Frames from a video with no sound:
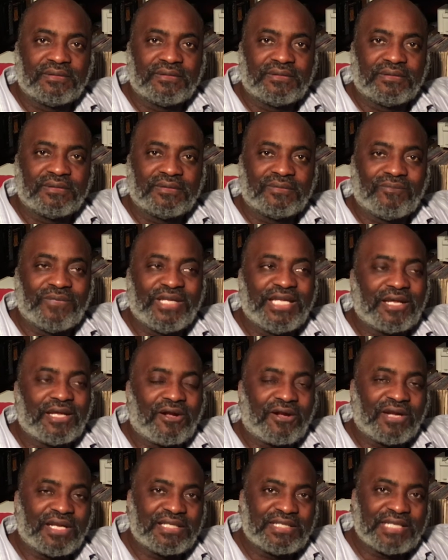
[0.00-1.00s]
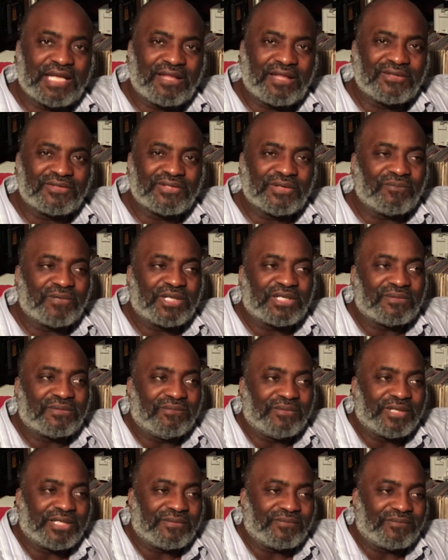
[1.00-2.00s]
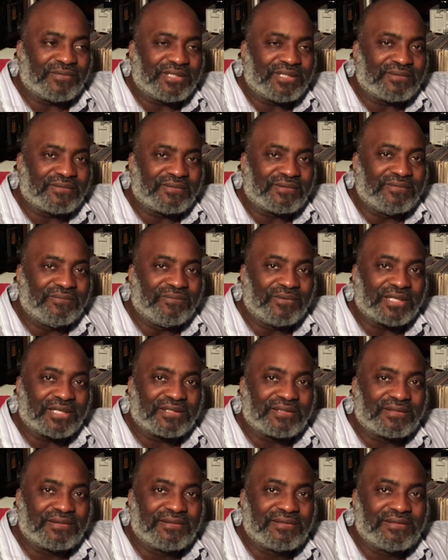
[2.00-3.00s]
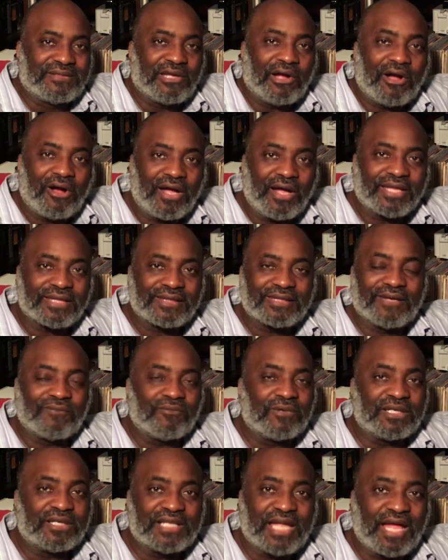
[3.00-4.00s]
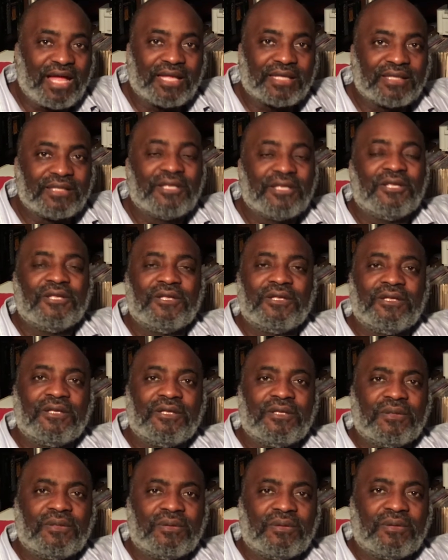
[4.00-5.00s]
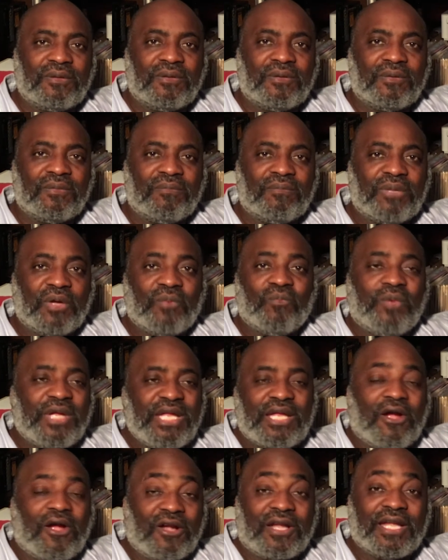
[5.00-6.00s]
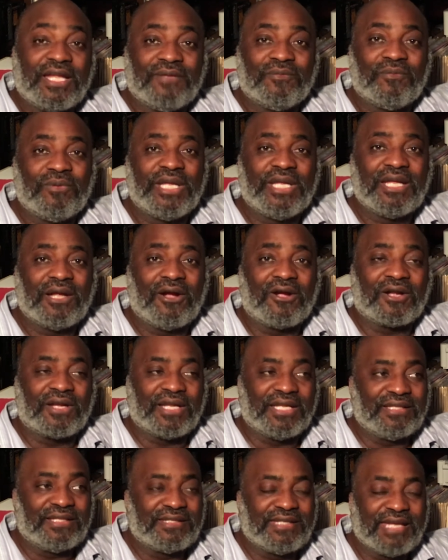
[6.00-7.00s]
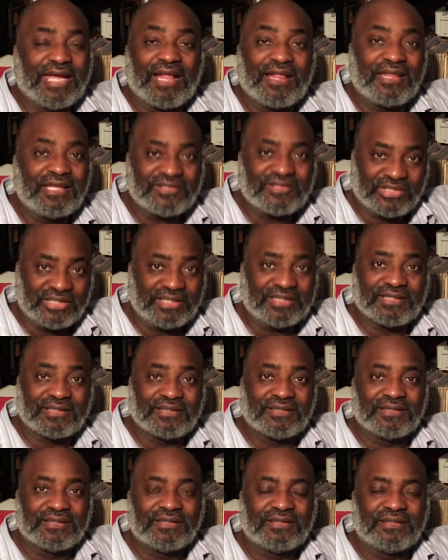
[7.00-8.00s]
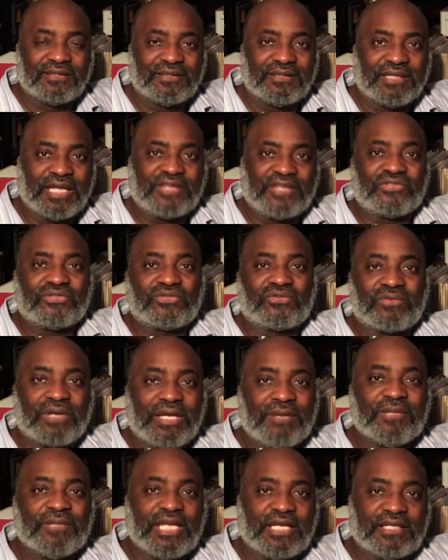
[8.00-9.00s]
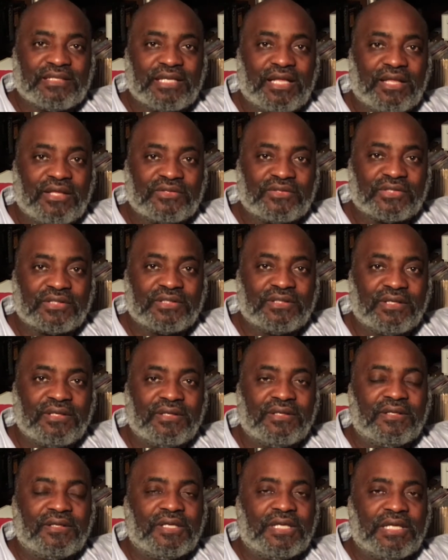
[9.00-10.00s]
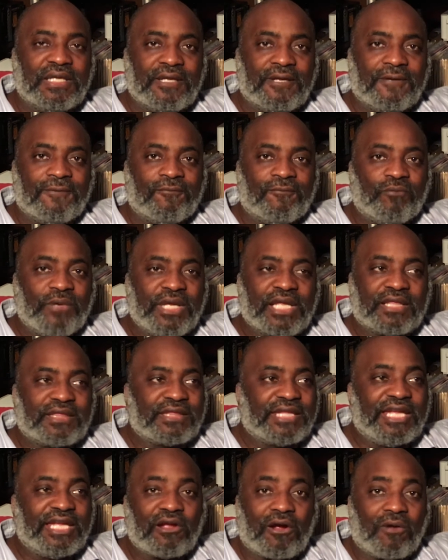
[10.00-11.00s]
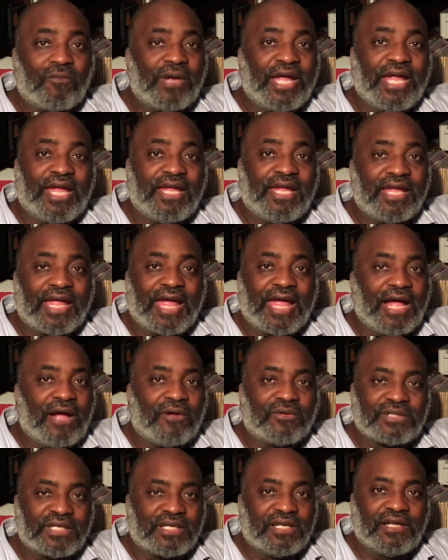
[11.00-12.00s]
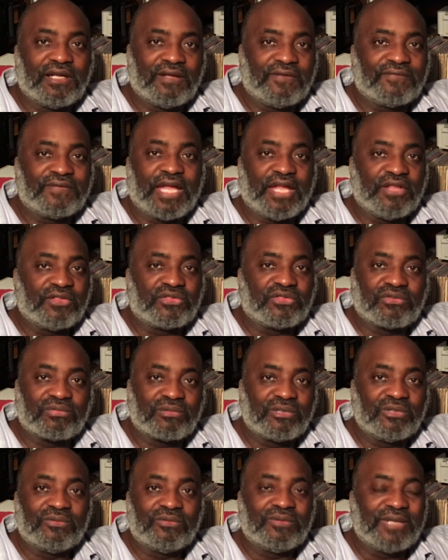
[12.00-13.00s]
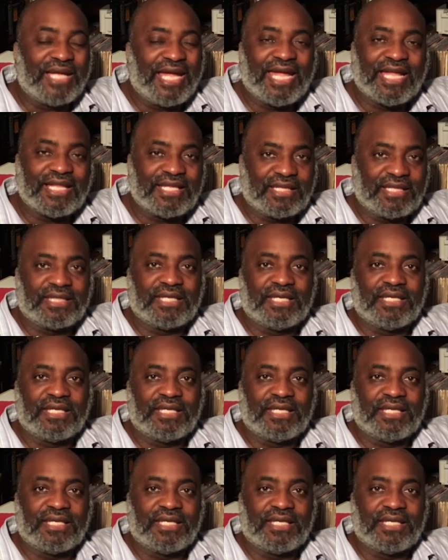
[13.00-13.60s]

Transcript: We are intelligent. We're taught that we're not, but we are intelligent, extremely intelligent. We can think our way out of and through anything.